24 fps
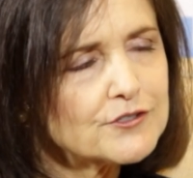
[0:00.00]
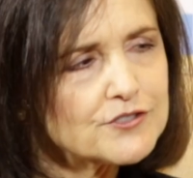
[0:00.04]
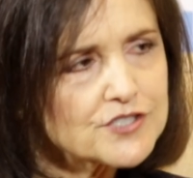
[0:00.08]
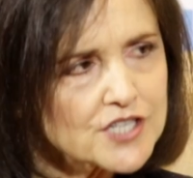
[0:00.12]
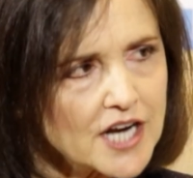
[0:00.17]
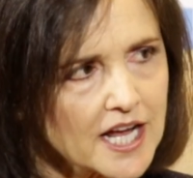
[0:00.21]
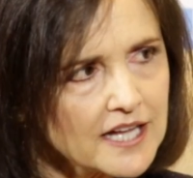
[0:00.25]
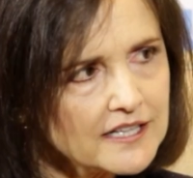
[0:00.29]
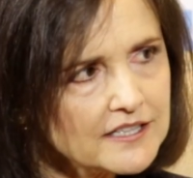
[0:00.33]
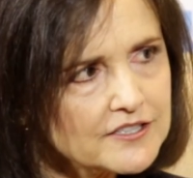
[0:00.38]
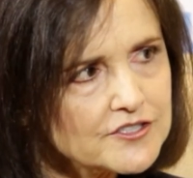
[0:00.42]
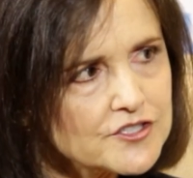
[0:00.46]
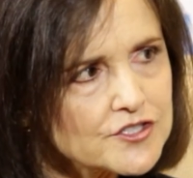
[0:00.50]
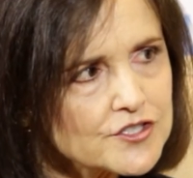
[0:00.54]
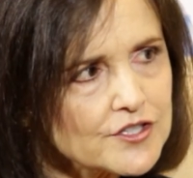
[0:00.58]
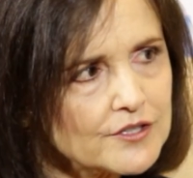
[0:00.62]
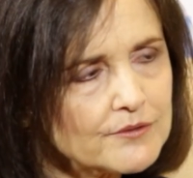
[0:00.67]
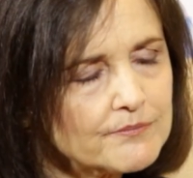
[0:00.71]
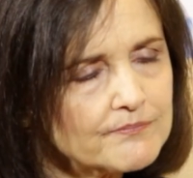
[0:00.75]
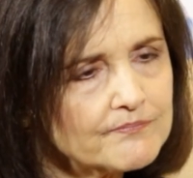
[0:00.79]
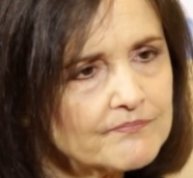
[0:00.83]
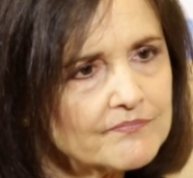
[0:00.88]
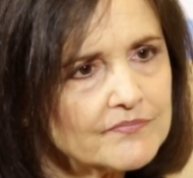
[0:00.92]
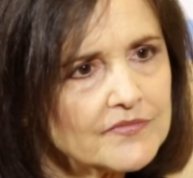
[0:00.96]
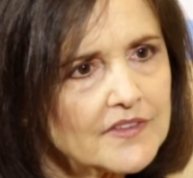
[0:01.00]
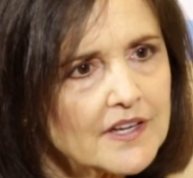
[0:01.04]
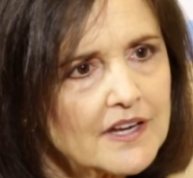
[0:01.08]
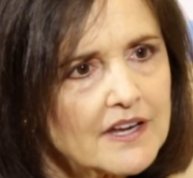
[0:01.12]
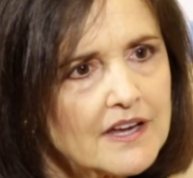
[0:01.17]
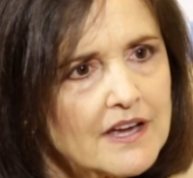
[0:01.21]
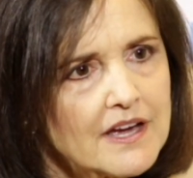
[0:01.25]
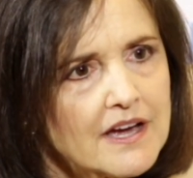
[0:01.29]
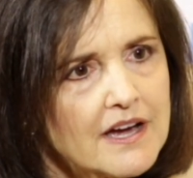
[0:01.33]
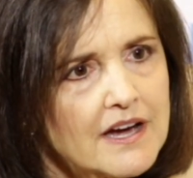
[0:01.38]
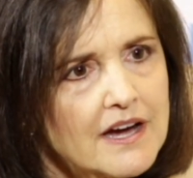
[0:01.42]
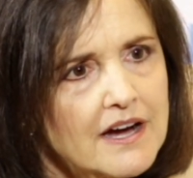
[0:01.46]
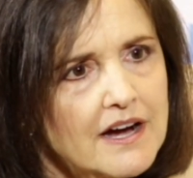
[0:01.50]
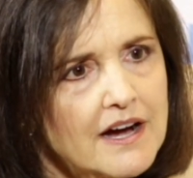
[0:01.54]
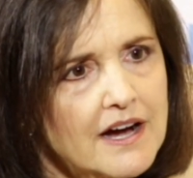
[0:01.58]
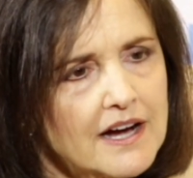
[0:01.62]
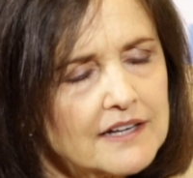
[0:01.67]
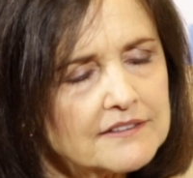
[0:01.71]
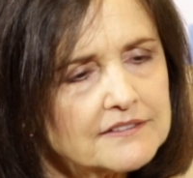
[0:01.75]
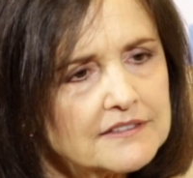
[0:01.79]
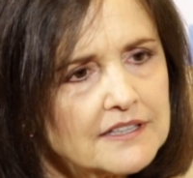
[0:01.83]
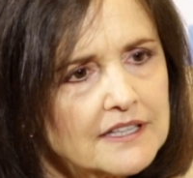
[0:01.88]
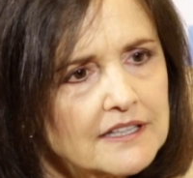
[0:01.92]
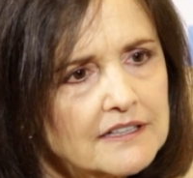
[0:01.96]
you challenge them,
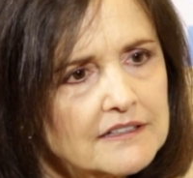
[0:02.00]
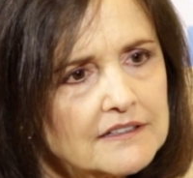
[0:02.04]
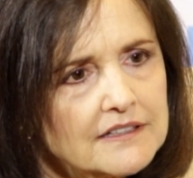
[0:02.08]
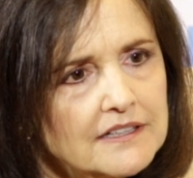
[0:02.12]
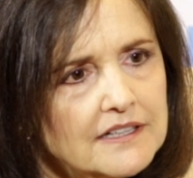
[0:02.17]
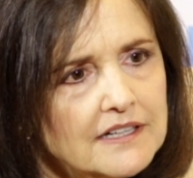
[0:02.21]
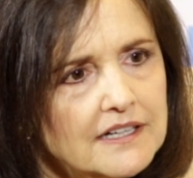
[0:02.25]
I think,